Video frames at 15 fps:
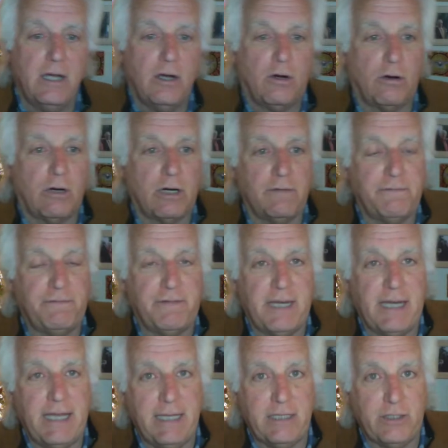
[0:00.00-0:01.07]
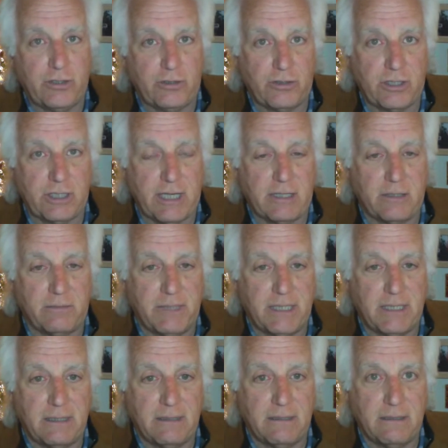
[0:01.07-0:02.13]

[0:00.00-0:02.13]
or a financial settlement,